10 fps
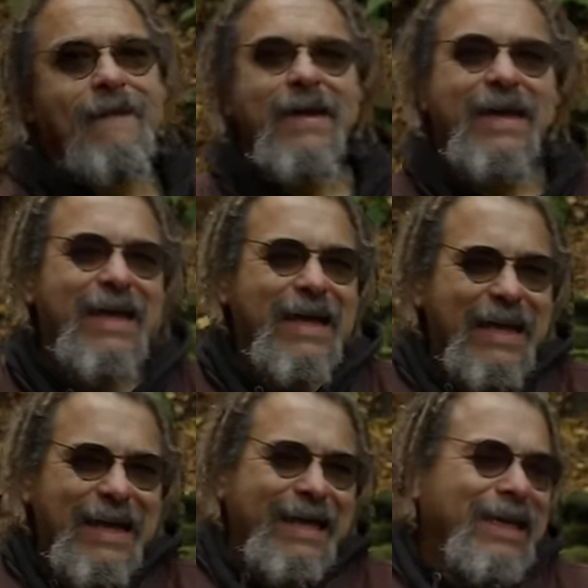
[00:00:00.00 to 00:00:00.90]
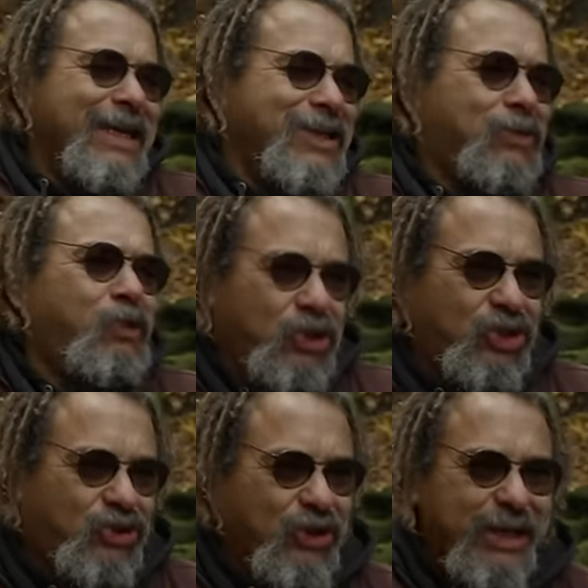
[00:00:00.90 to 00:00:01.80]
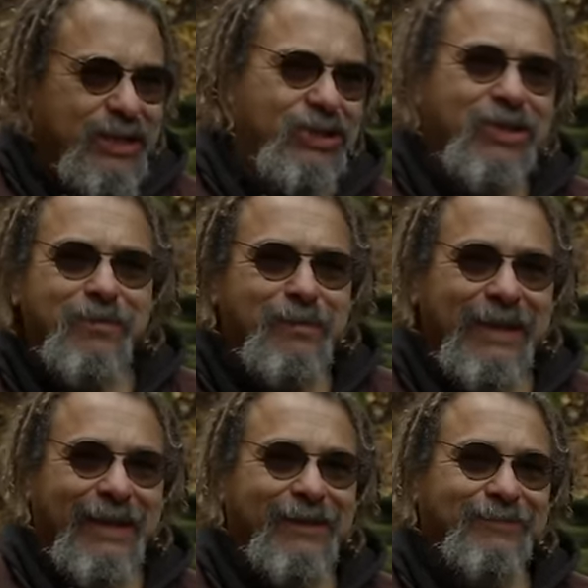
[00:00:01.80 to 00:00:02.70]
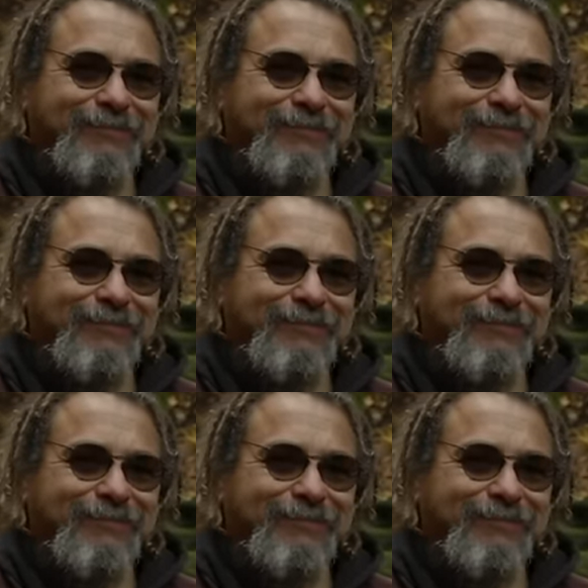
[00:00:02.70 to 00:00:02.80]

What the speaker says: battle? Here's what's strange to me.